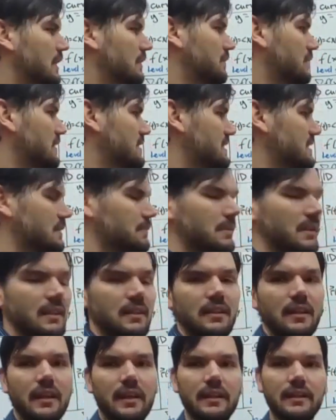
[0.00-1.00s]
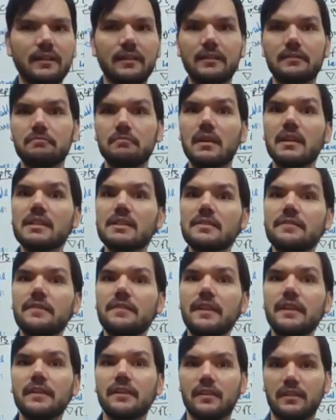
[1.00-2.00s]
But if it's something like a
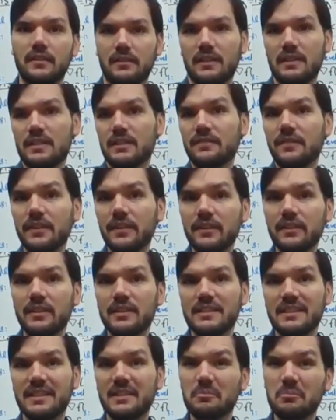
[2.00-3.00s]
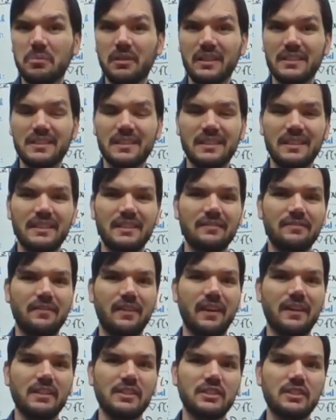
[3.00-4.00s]
sphere is an implicitly
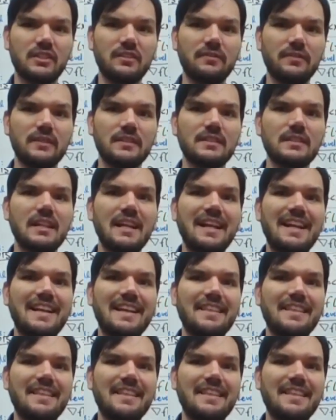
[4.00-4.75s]
defined surface.